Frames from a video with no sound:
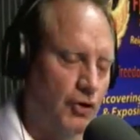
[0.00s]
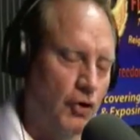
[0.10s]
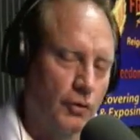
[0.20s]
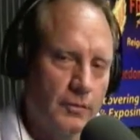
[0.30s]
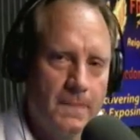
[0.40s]

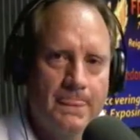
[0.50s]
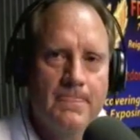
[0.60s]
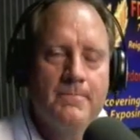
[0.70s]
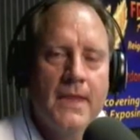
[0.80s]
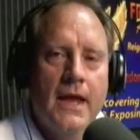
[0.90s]
soon,
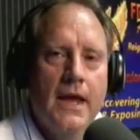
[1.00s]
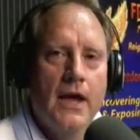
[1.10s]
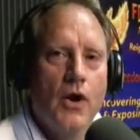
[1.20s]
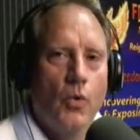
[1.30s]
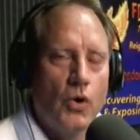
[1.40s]

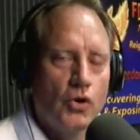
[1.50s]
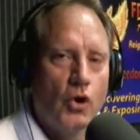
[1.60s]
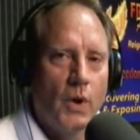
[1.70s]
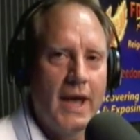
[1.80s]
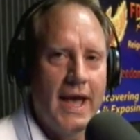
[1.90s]

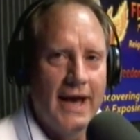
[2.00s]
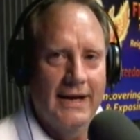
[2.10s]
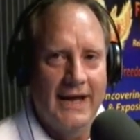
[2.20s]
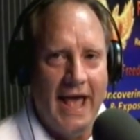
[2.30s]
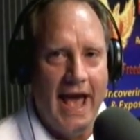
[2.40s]
we'll go
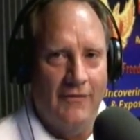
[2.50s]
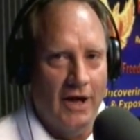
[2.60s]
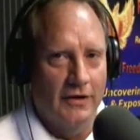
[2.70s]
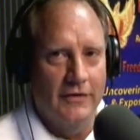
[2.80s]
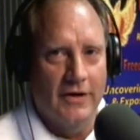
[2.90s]
ahead and
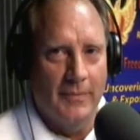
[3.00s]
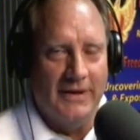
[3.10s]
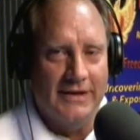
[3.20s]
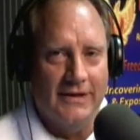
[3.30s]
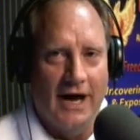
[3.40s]
I'll leave it
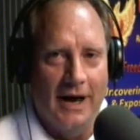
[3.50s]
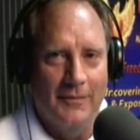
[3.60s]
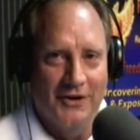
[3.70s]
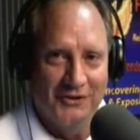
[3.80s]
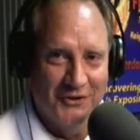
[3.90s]
up at the
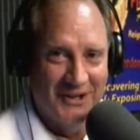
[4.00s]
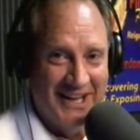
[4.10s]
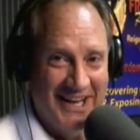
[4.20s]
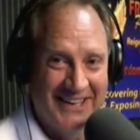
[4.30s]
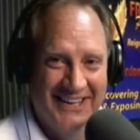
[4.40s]
top, and they'll do
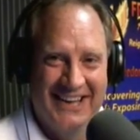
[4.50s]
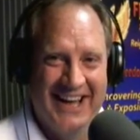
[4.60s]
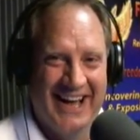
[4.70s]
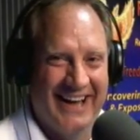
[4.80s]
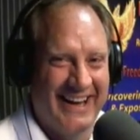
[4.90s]
it again.
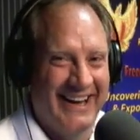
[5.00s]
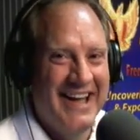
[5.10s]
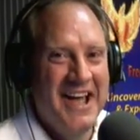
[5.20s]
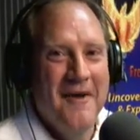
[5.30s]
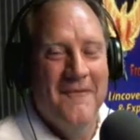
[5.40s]

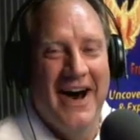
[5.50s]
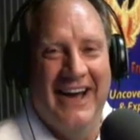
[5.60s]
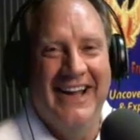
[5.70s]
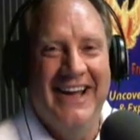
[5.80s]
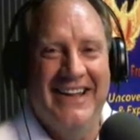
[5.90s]

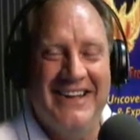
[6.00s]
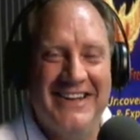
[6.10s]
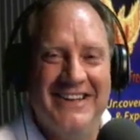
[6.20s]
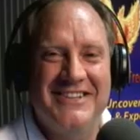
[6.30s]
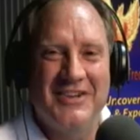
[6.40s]
But
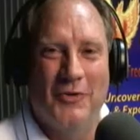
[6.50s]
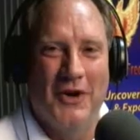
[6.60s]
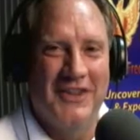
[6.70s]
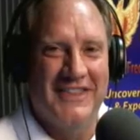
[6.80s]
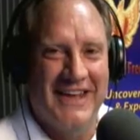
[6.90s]
this is the
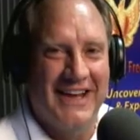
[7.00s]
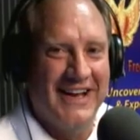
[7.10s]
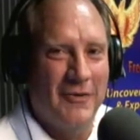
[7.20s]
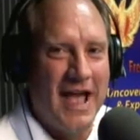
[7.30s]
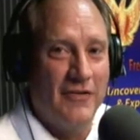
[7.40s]
one
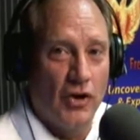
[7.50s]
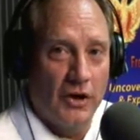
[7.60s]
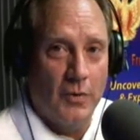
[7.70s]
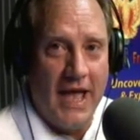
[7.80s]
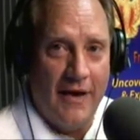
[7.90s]
thing that we have,
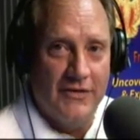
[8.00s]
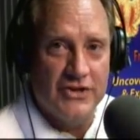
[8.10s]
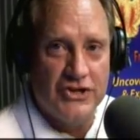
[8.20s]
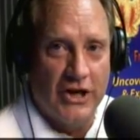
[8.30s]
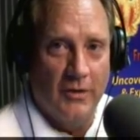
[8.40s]
like we have
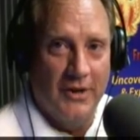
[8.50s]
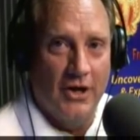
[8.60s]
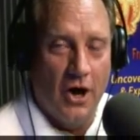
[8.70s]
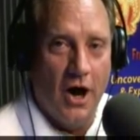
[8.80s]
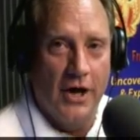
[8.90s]
this
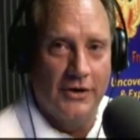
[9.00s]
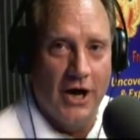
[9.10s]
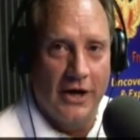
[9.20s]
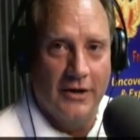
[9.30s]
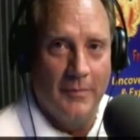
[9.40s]
gentleman
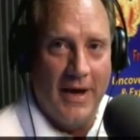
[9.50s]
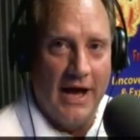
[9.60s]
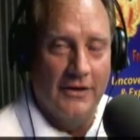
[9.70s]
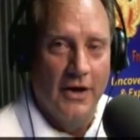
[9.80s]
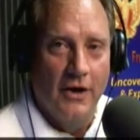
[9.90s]
on talking
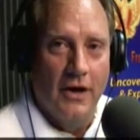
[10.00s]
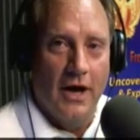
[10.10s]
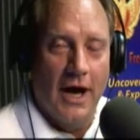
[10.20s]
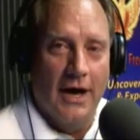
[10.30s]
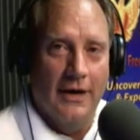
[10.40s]
about
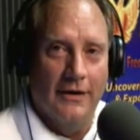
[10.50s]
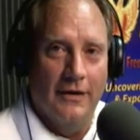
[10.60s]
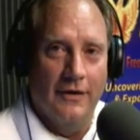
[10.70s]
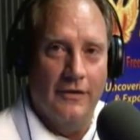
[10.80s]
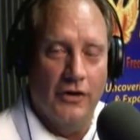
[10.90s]

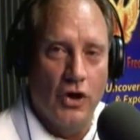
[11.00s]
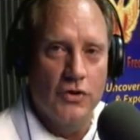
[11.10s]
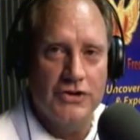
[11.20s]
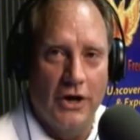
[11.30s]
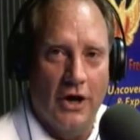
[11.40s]
the
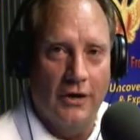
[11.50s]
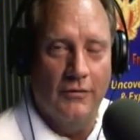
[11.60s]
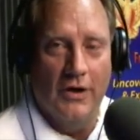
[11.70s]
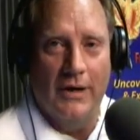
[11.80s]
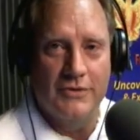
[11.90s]
Coast
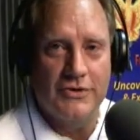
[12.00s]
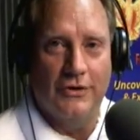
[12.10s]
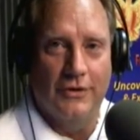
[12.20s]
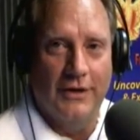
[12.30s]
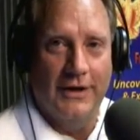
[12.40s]
Guard. Well, I'm
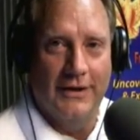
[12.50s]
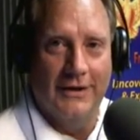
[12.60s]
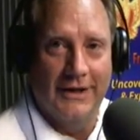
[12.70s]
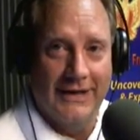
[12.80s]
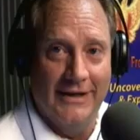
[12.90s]
sure they
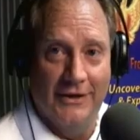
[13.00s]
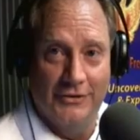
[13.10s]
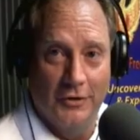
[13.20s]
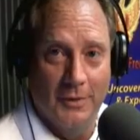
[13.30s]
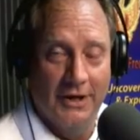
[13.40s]
didn't like that
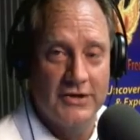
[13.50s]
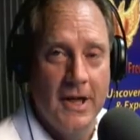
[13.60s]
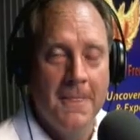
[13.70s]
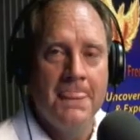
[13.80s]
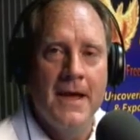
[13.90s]
none too
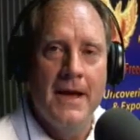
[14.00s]
much.